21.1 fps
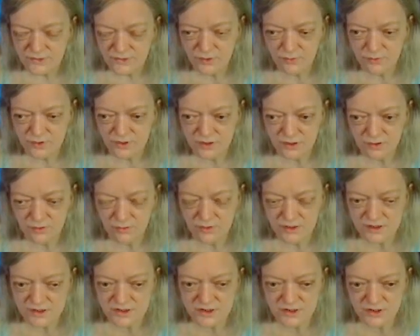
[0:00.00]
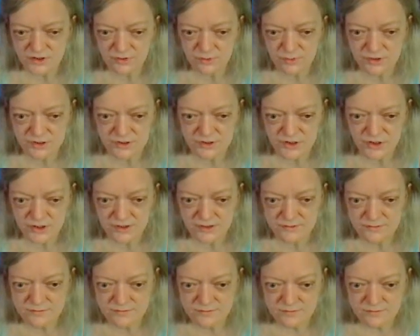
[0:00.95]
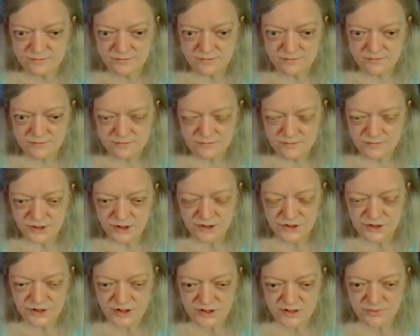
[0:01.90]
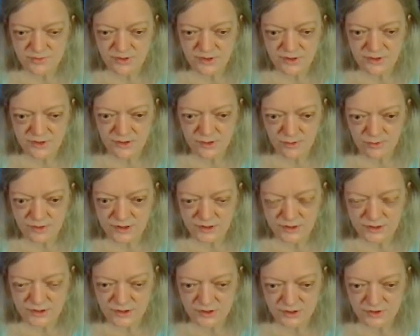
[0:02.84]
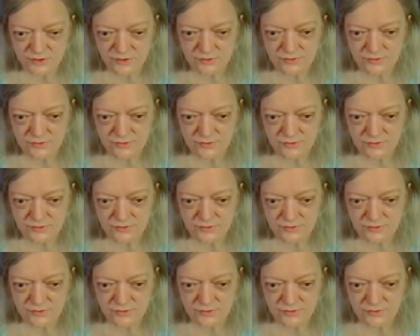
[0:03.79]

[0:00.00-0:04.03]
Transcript: You wouldn't know what to do, would you? You just wouldn't know what to do.